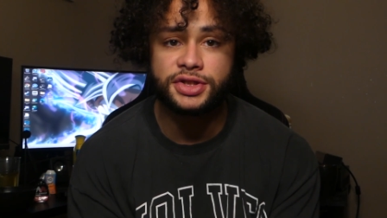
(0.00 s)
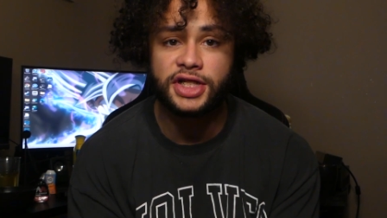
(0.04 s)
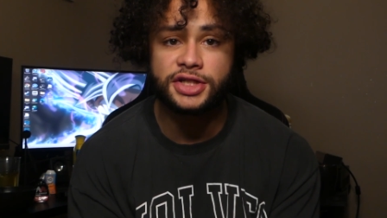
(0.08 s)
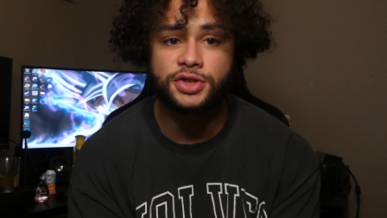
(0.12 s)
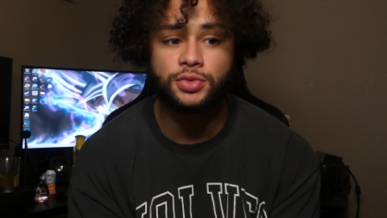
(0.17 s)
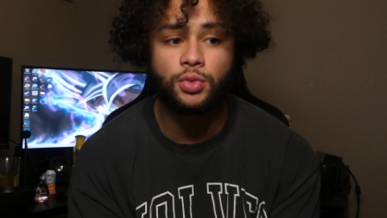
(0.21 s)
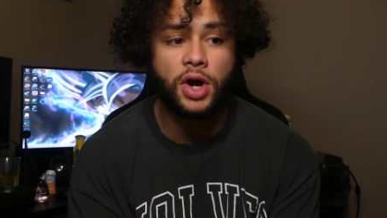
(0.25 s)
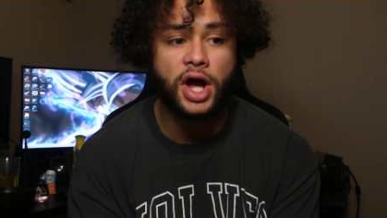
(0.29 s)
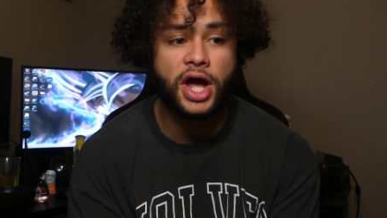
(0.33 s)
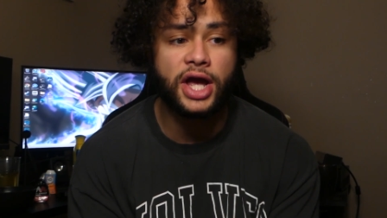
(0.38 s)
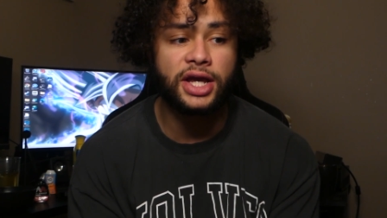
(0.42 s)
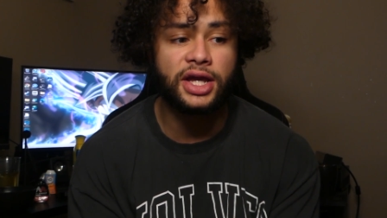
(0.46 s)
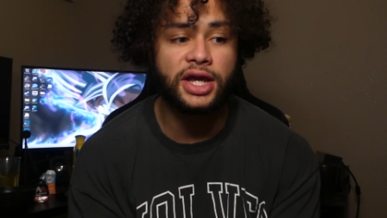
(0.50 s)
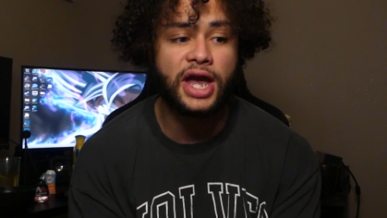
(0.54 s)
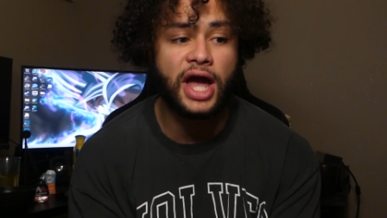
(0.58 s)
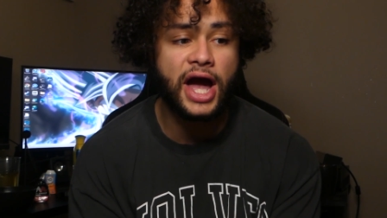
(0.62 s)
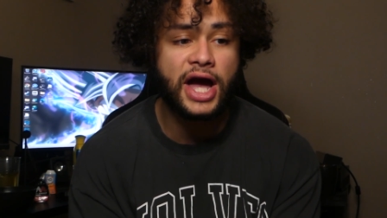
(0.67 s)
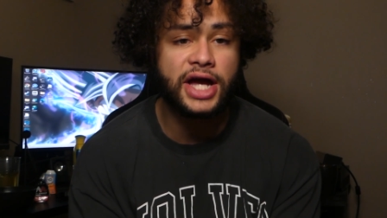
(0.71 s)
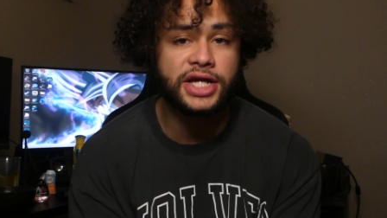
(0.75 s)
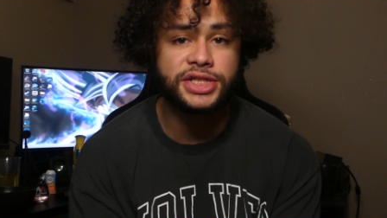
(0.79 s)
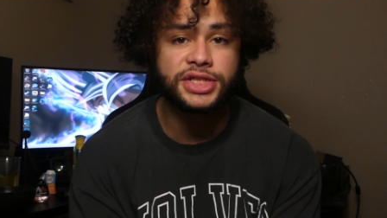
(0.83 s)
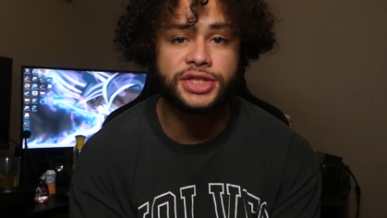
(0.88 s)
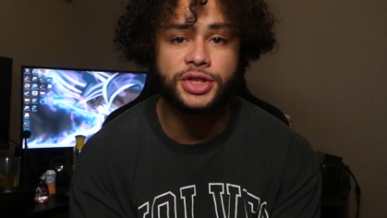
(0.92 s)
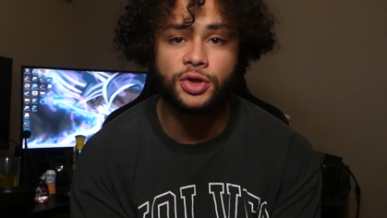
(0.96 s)
That's why
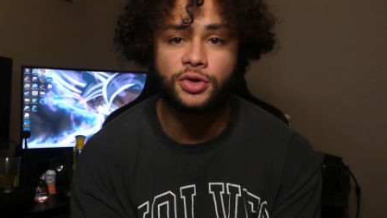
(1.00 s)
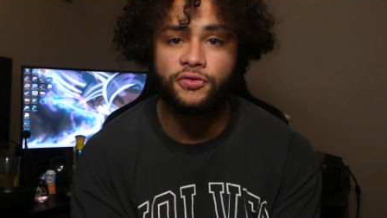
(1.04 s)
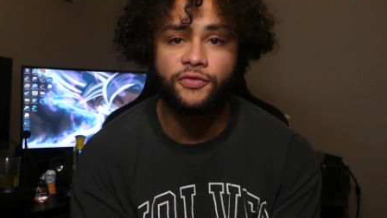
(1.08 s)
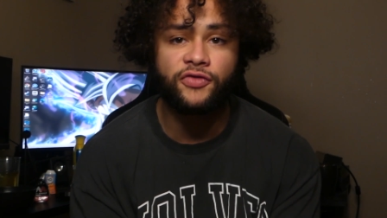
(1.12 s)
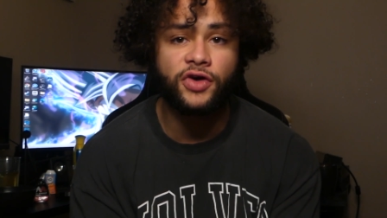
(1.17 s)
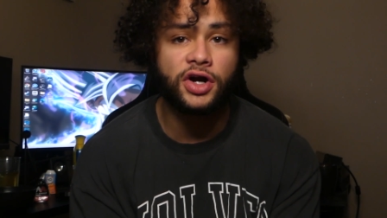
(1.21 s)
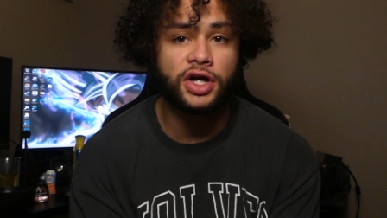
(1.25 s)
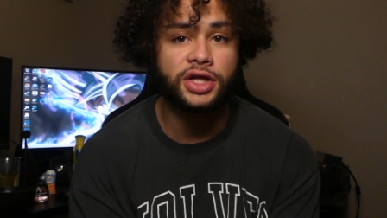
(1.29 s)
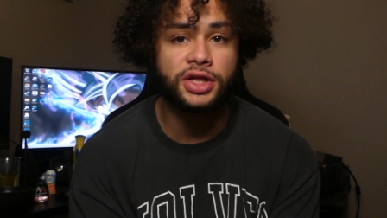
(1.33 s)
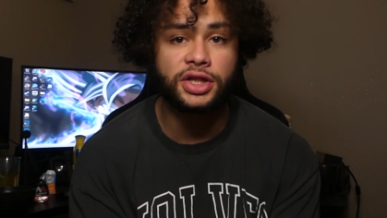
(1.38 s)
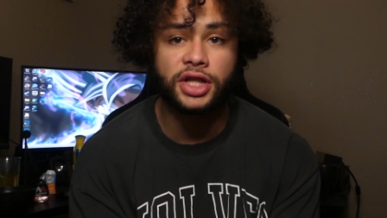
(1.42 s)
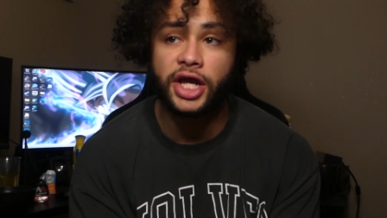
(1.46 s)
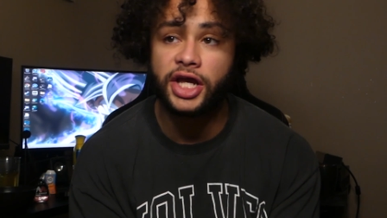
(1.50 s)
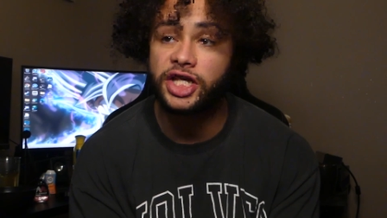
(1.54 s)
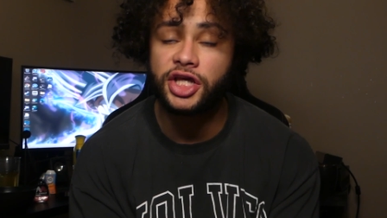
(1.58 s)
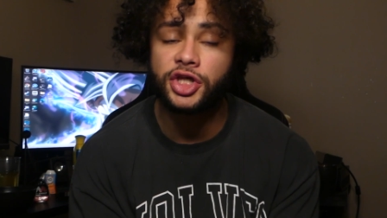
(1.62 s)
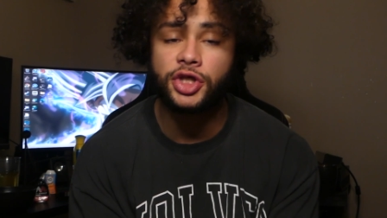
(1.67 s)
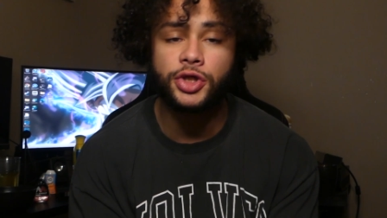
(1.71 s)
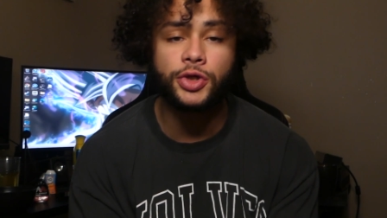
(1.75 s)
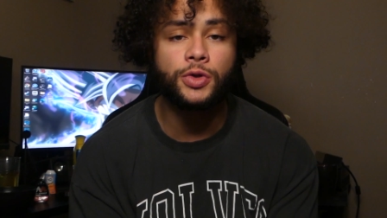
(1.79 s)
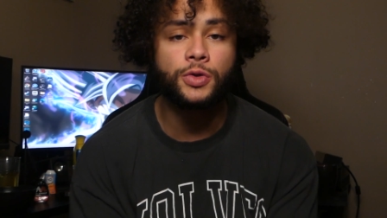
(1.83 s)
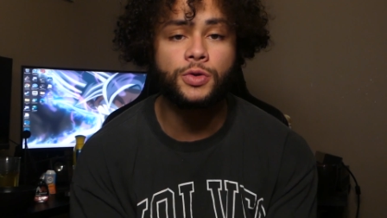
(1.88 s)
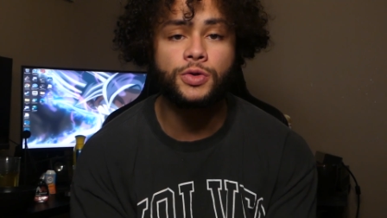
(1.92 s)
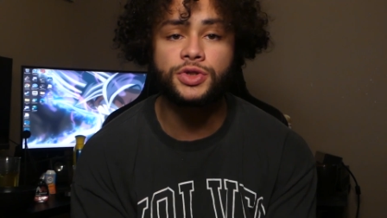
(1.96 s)
guys that are fucking, like,
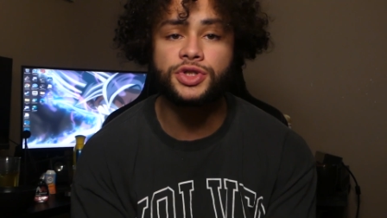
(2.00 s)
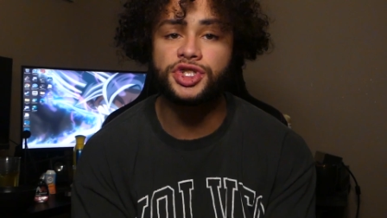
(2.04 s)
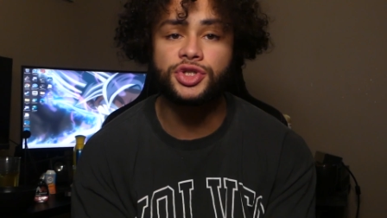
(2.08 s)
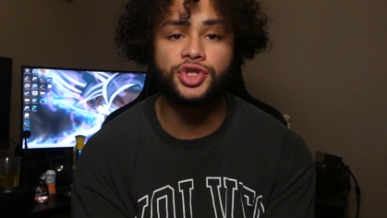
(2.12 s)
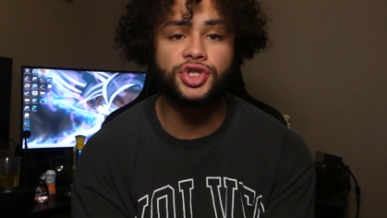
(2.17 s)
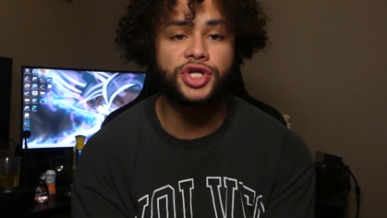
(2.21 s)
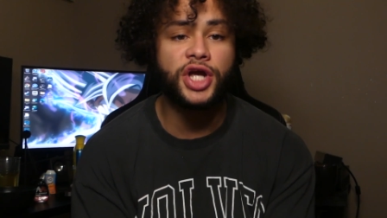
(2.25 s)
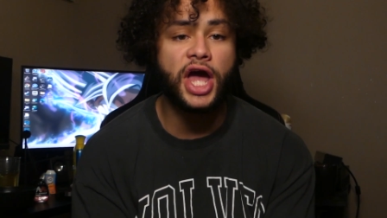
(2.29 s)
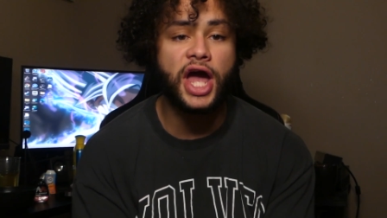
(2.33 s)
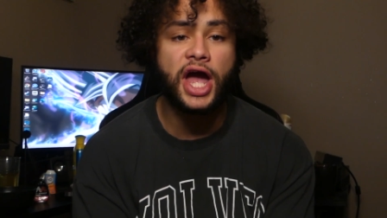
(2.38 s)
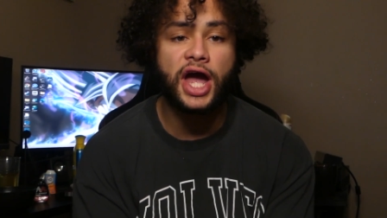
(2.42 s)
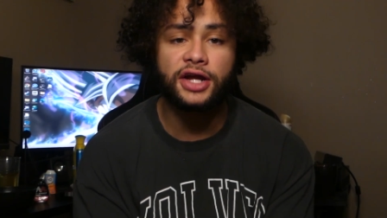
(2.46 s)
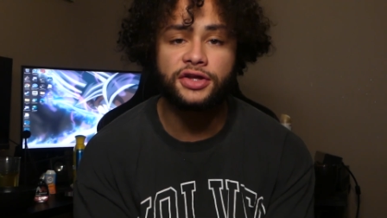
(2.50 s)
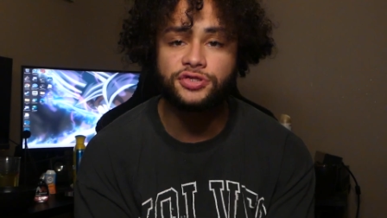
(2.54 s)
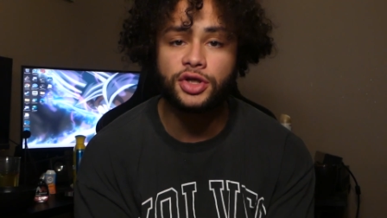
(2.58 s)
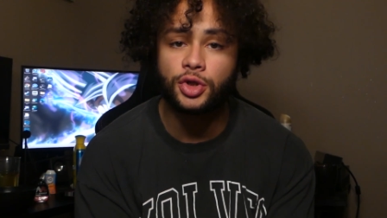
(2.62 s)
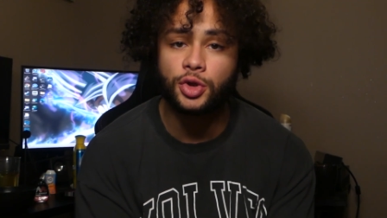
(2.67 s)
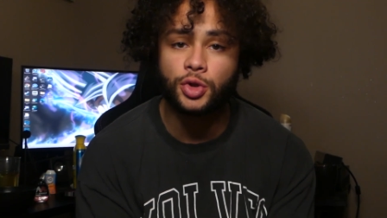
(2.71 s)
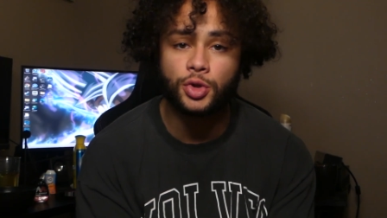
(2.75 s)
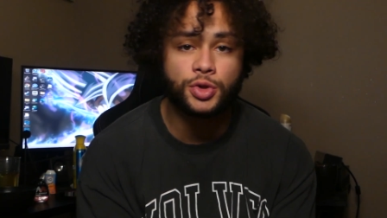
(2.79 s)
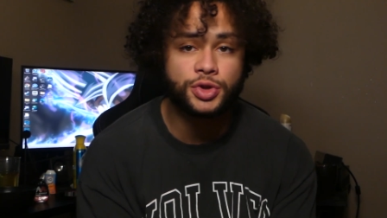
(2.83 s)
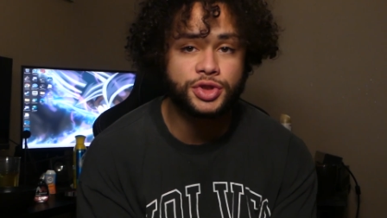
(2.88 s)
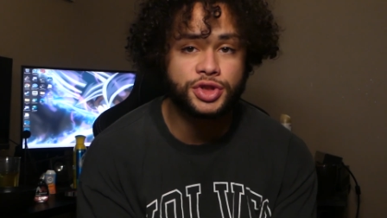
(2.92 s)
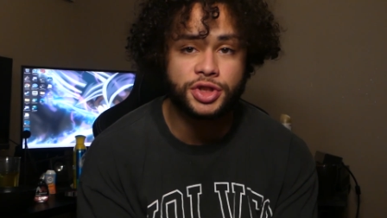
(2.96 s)
huge and jacked,
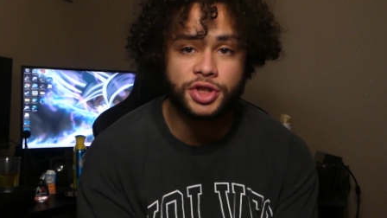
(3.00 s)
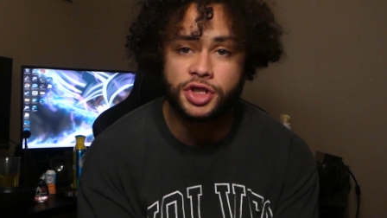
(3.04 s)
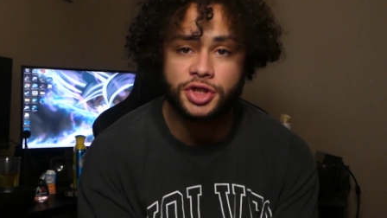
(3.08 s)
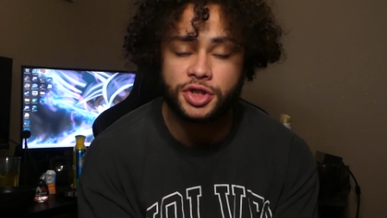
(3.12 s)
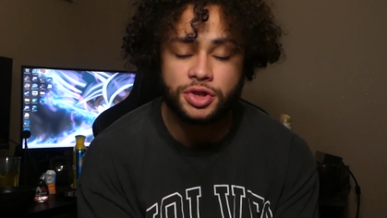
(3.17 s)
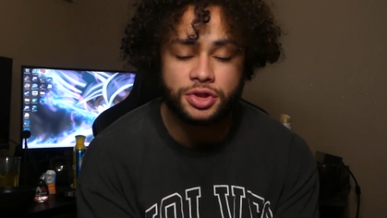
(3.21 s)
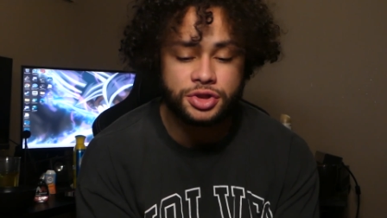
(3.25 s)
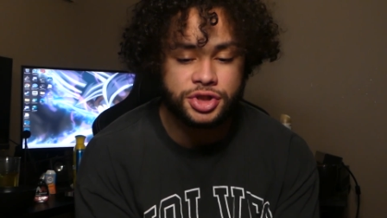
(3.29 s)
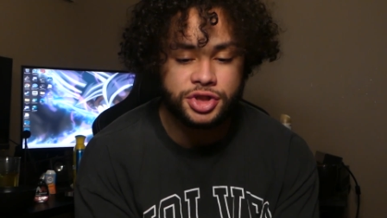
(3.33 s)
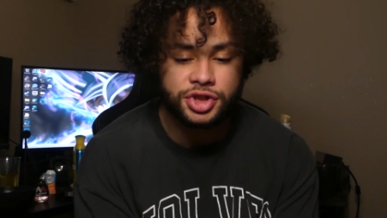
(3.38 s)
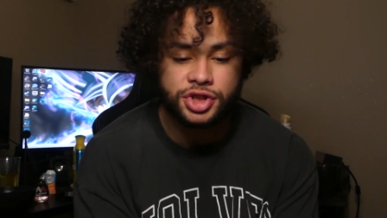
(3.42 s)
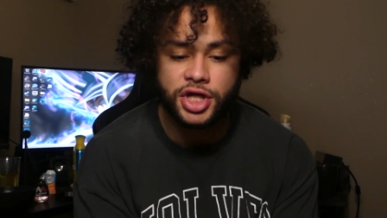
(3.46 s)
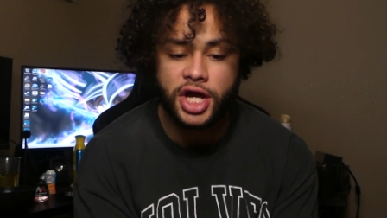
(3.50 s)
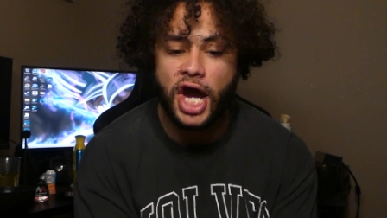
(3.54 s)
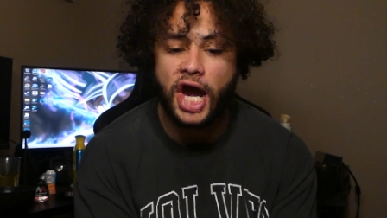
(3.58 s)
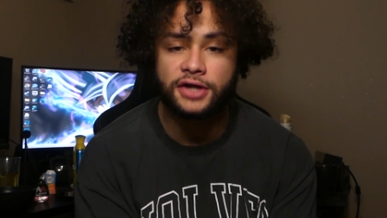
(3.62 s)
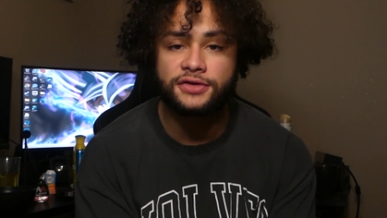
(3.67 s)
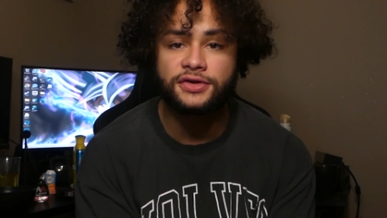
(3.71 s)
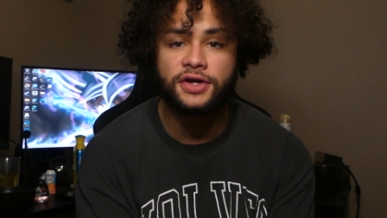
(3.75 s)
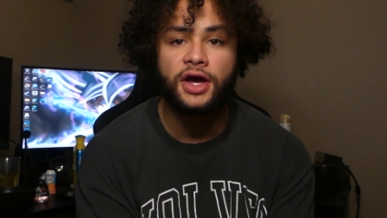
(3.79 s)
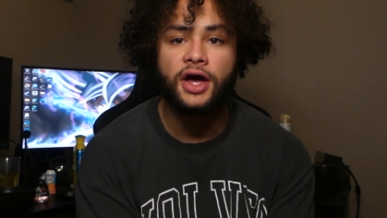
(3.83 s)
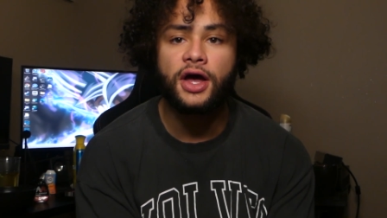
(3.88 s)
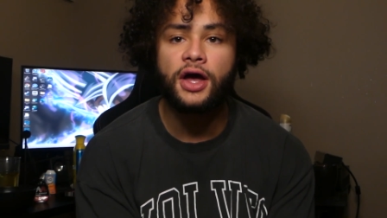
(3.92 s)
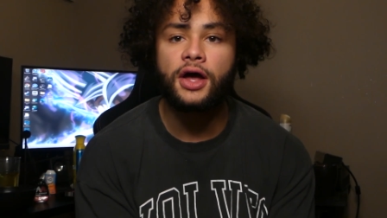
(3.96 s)
girls that are huge and
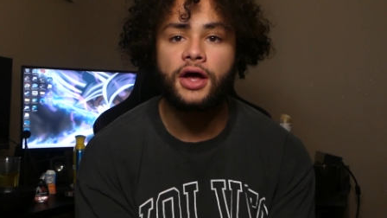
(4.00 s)
jacked,